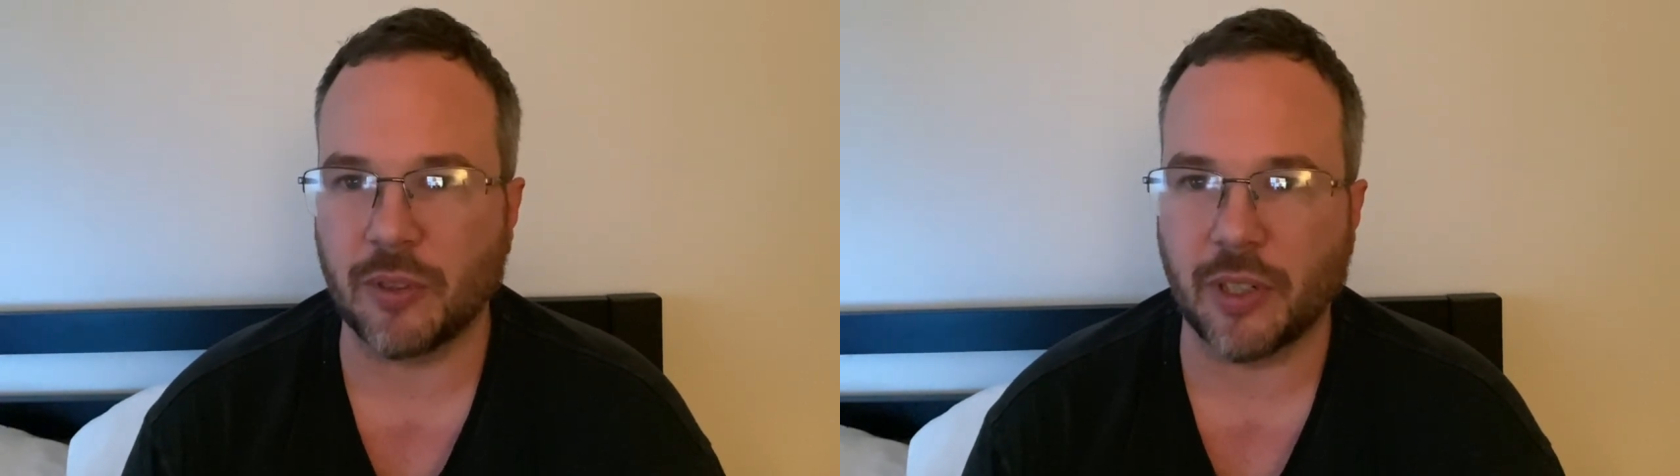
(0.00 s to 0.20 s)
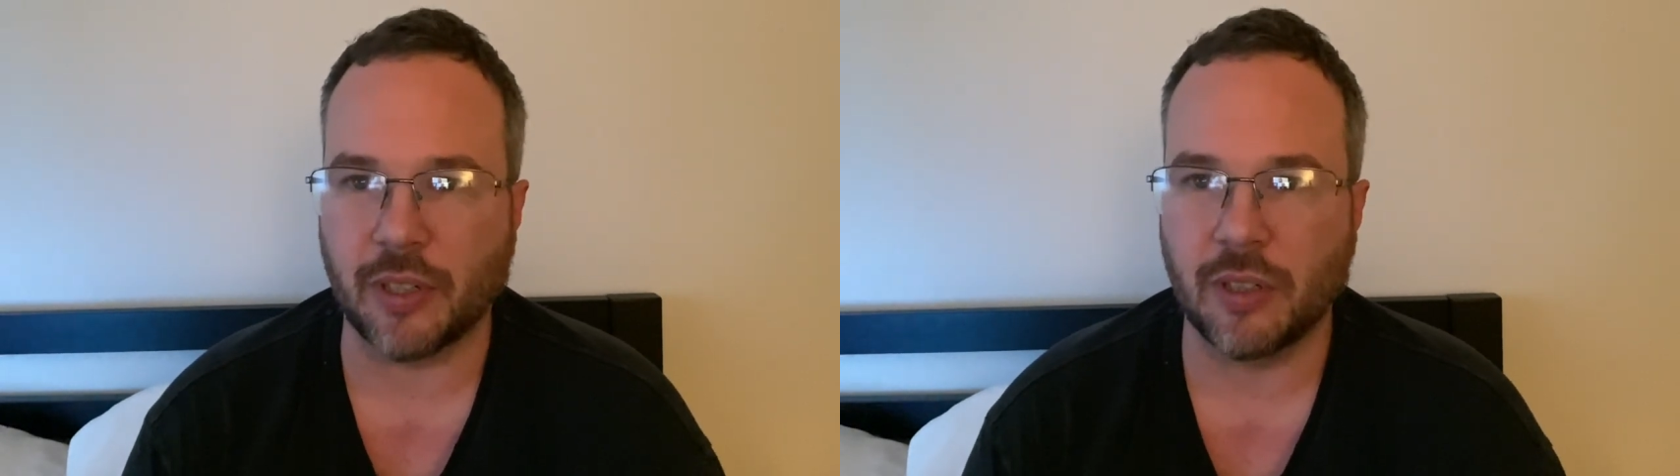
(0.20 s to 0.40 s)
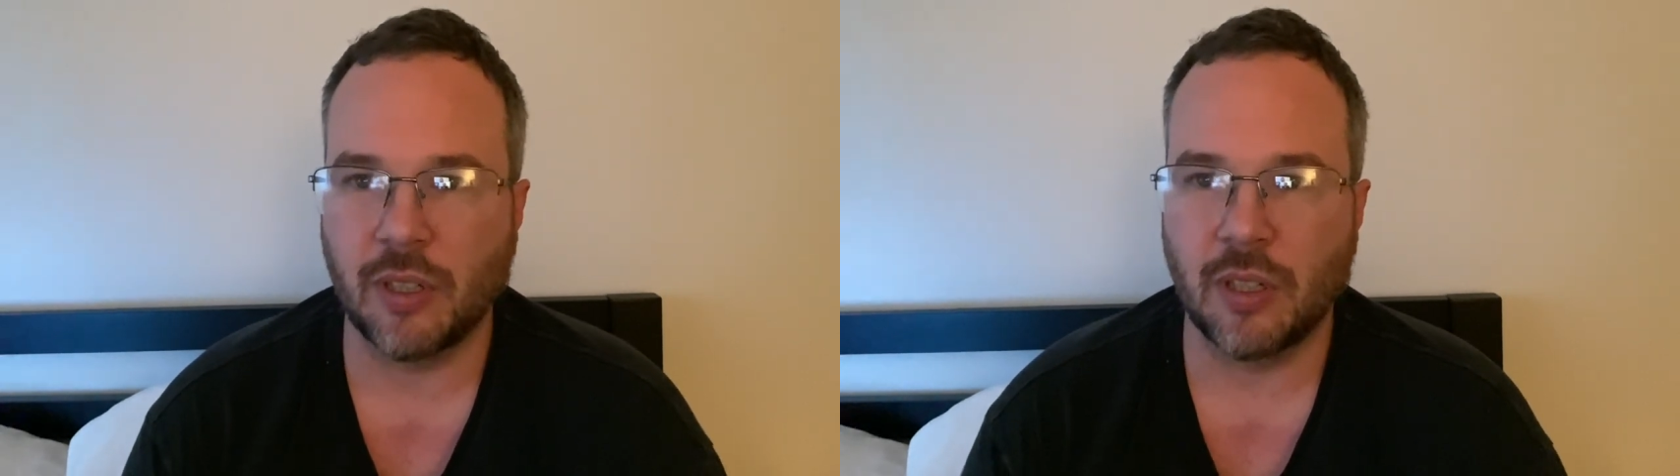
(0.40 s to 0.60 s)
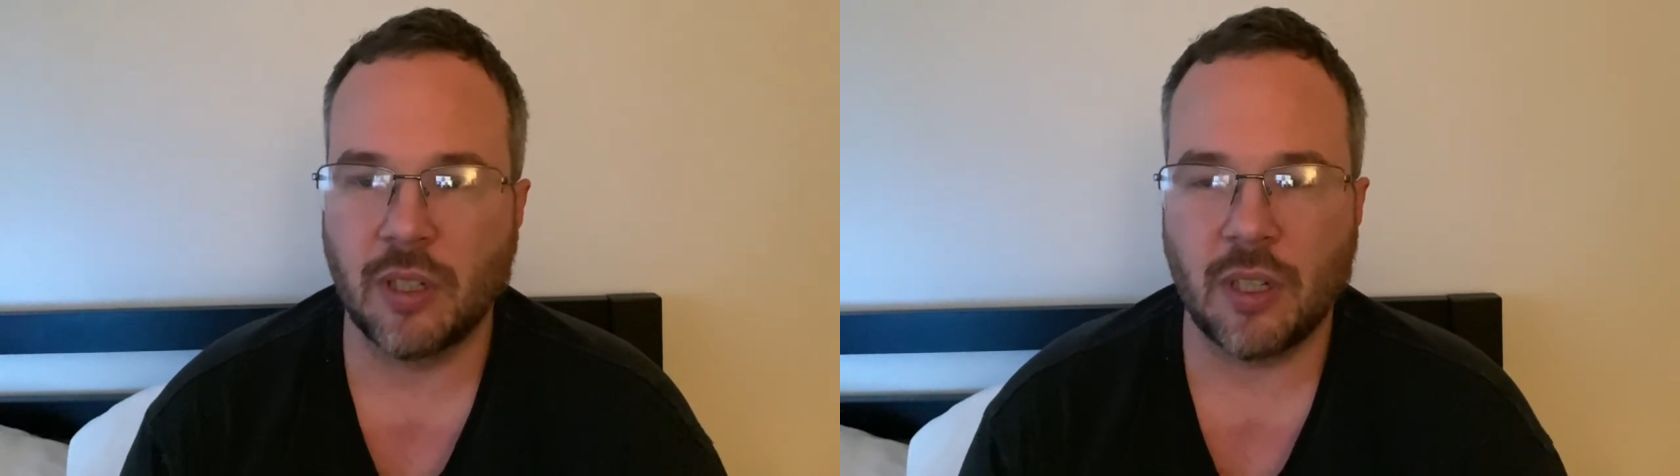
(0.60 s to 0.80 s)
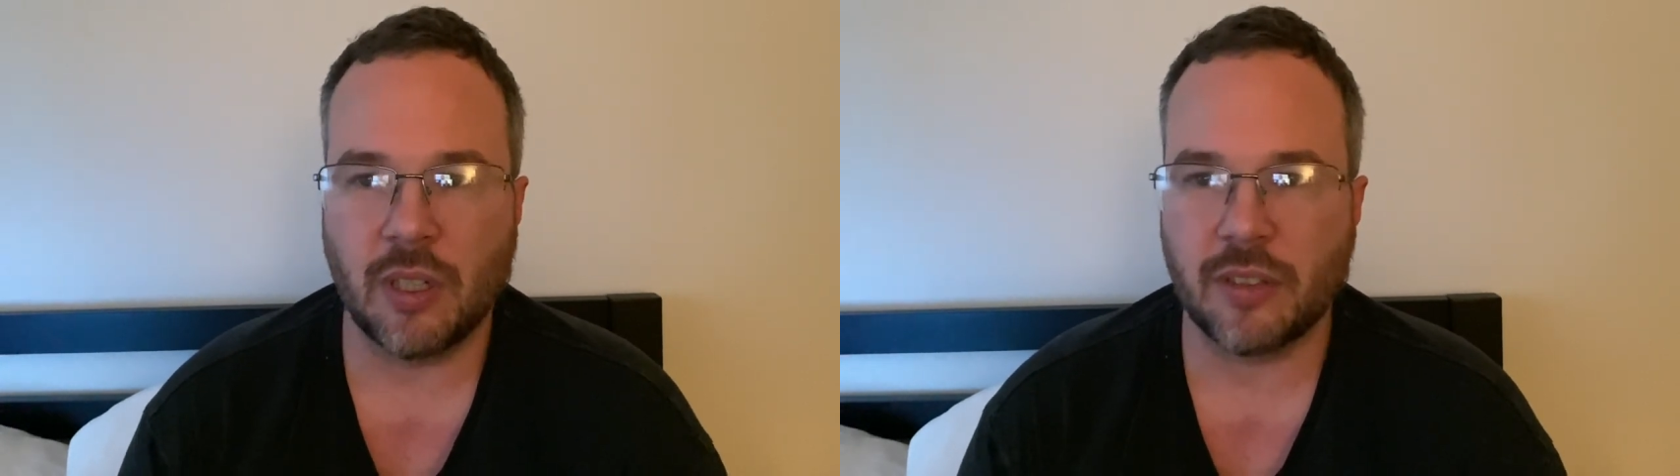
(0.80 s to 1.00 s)
like,
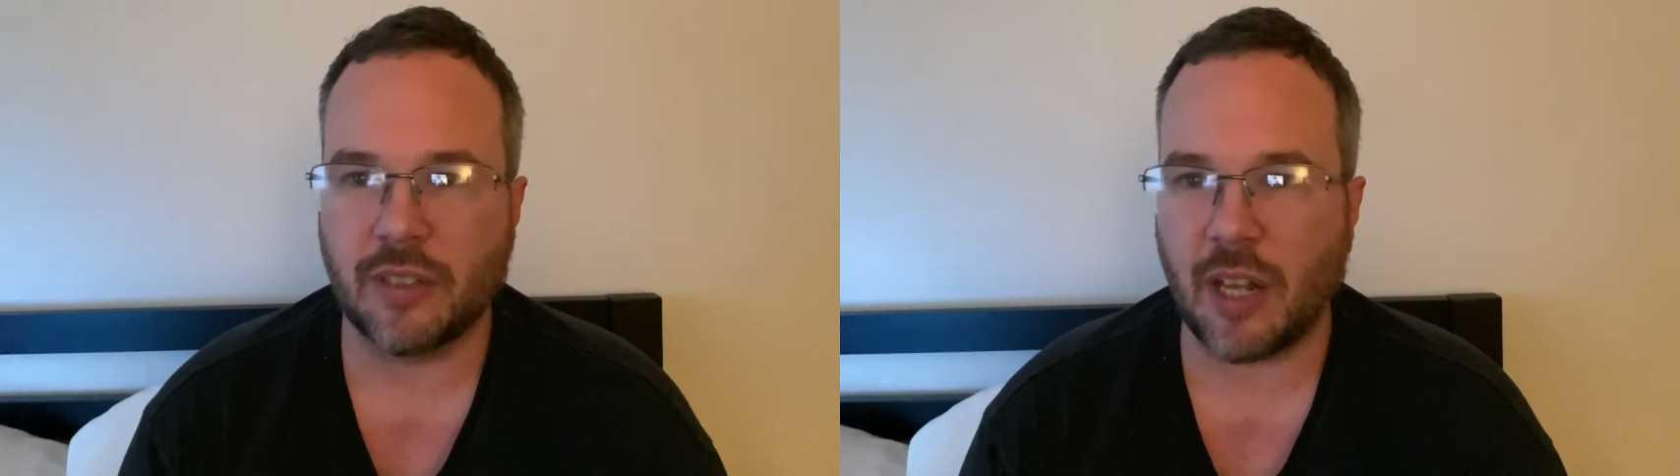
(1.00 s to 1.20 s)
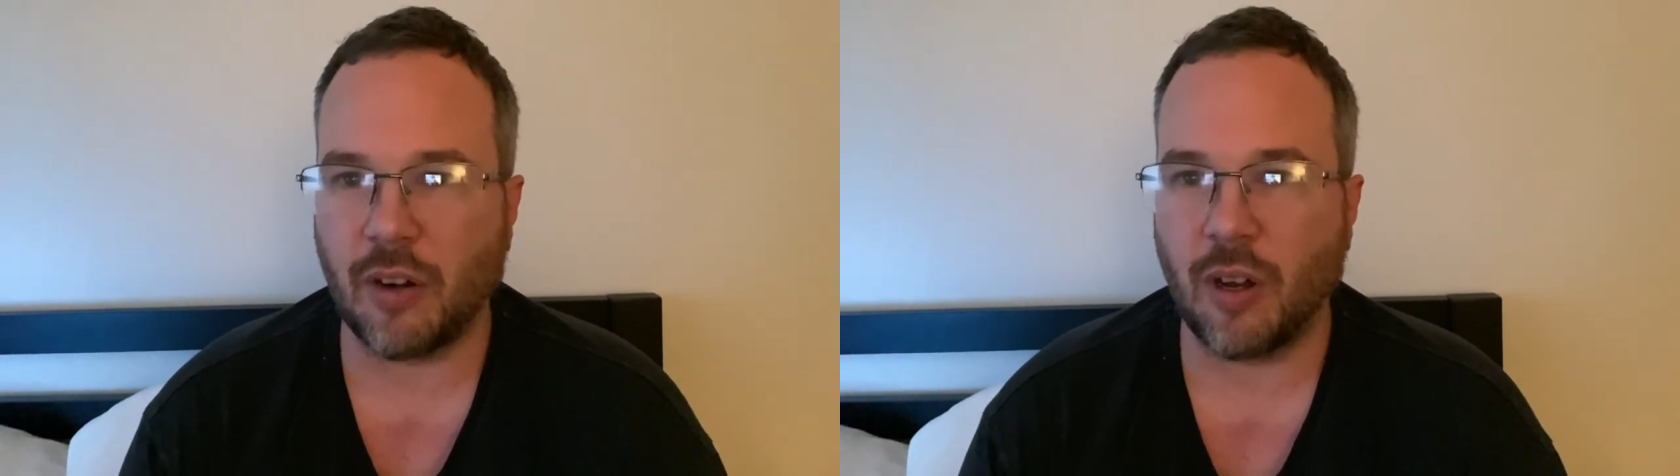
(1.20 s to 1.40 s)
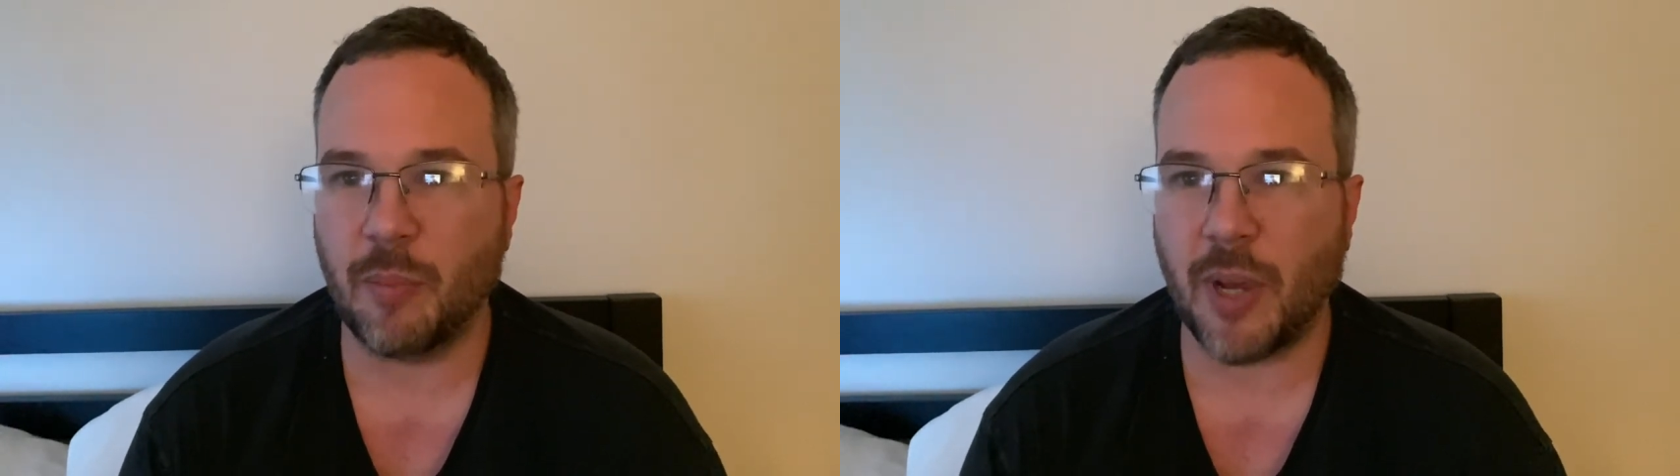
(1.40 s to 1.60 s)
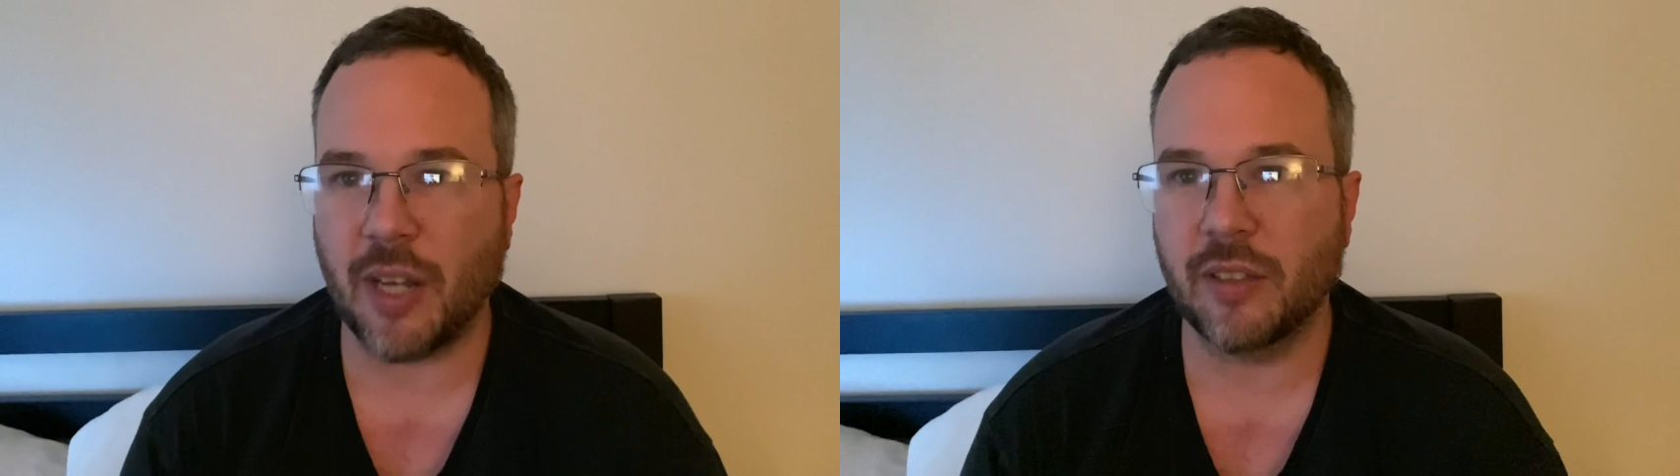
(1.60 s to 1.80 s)
it's not all bad.